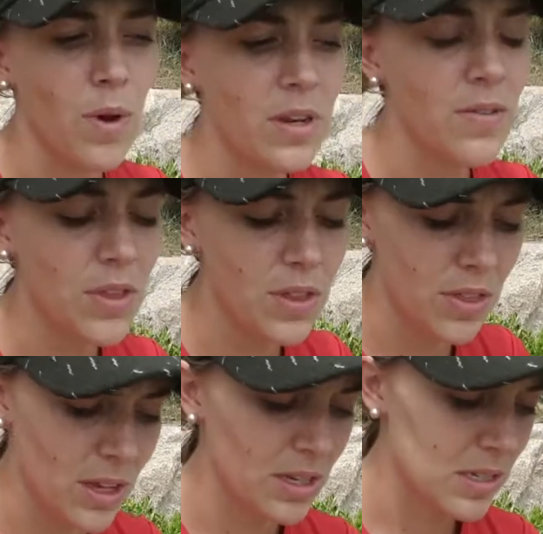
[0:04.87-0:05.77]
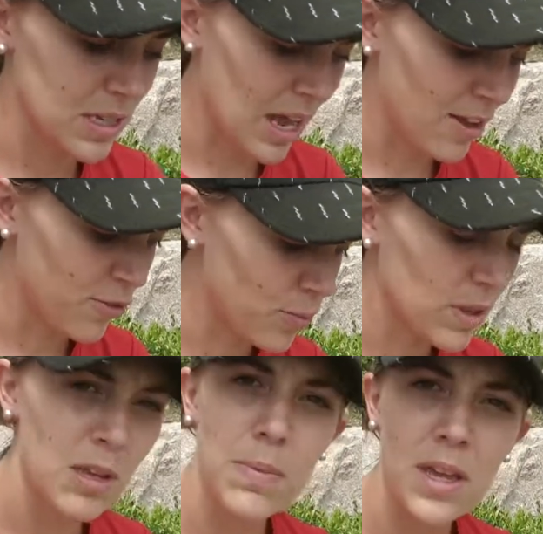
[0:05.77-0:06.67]
So one of the things that I've
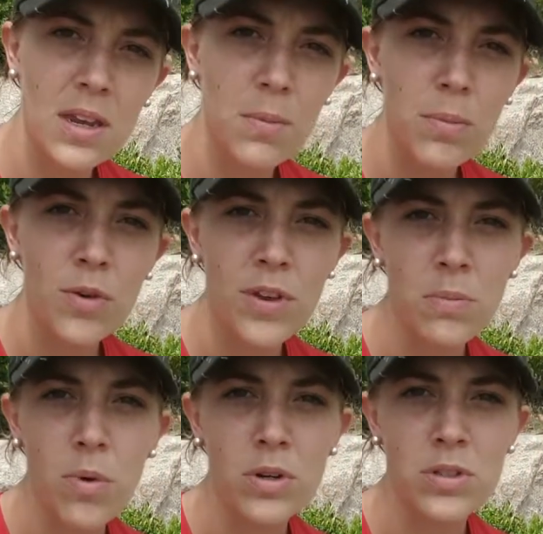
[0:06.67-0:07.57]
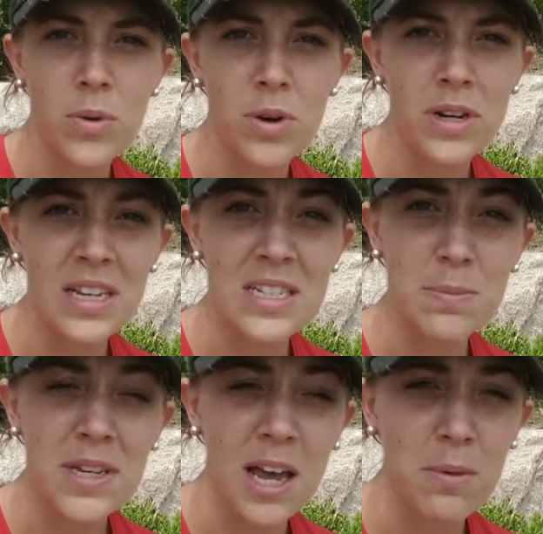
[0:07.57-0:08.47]
really been moving more toward is
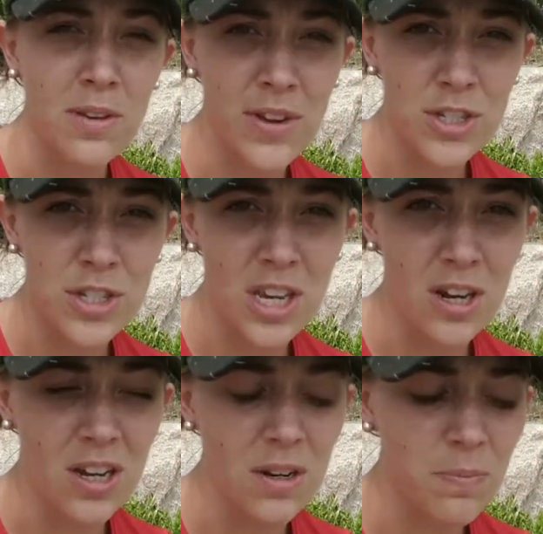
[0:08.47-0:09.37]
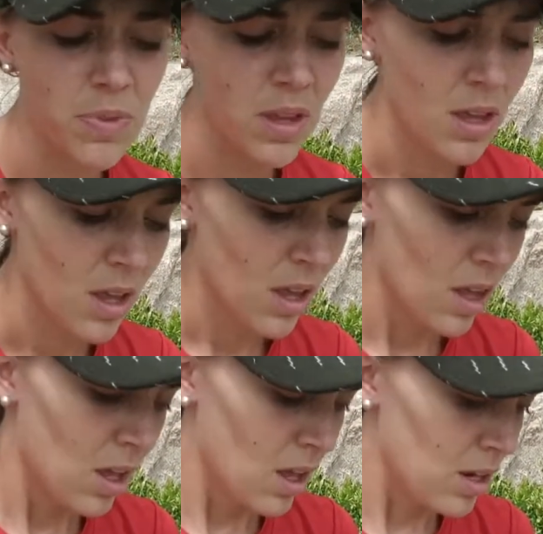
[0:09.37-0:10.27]
becoming a vegetarian.
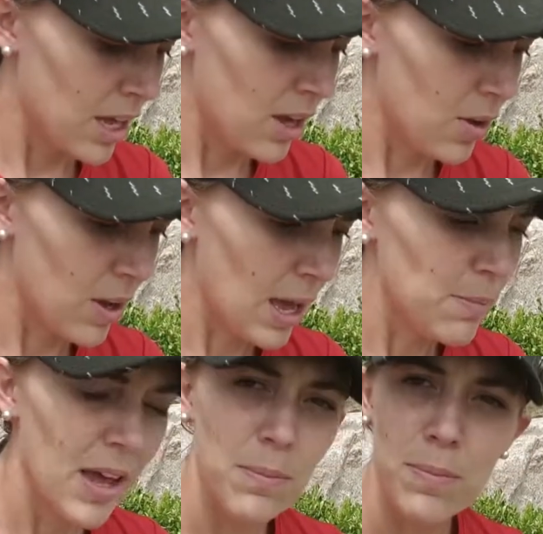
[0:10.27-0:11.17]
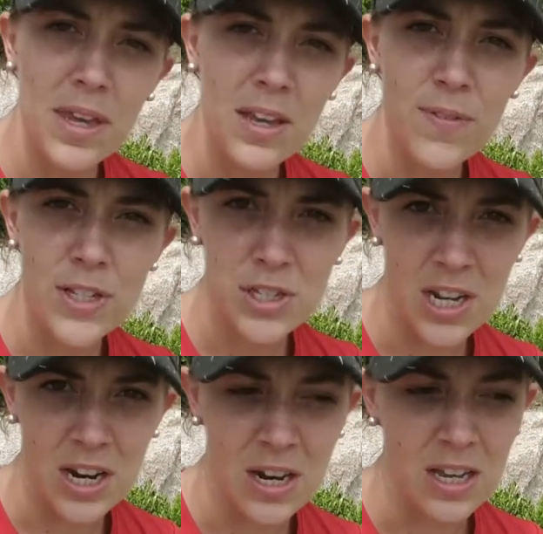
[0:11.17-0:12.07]
Now, I'm not being a
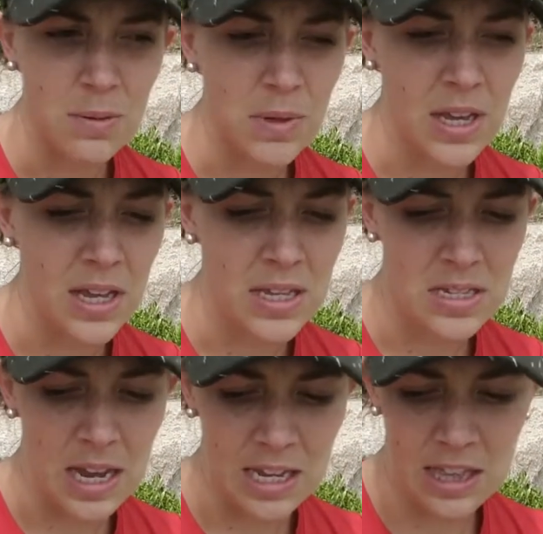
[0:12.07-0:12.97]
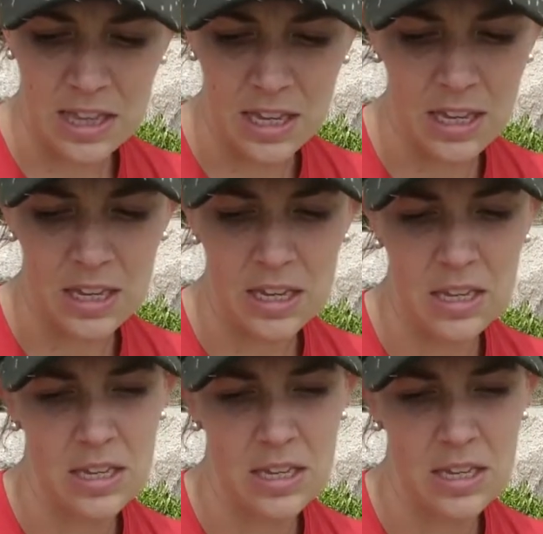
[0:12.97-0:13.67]
vegetarian because I think